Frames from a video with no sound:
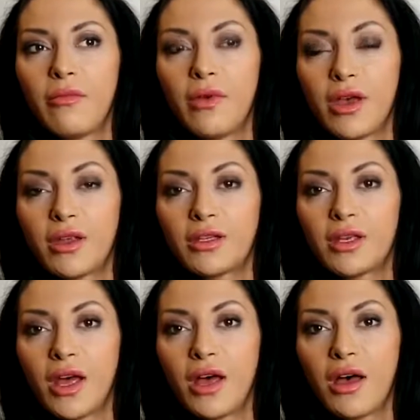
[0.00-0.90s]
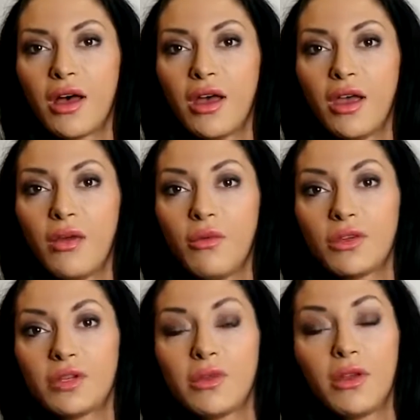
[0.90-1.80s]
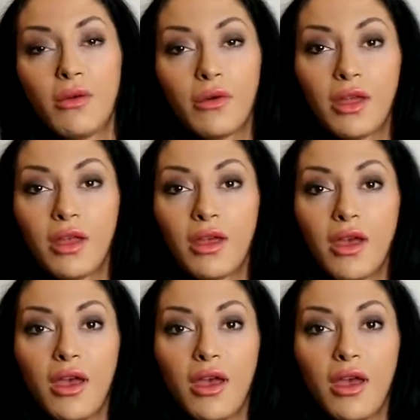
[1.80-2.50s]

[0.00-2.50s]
but I want to be owning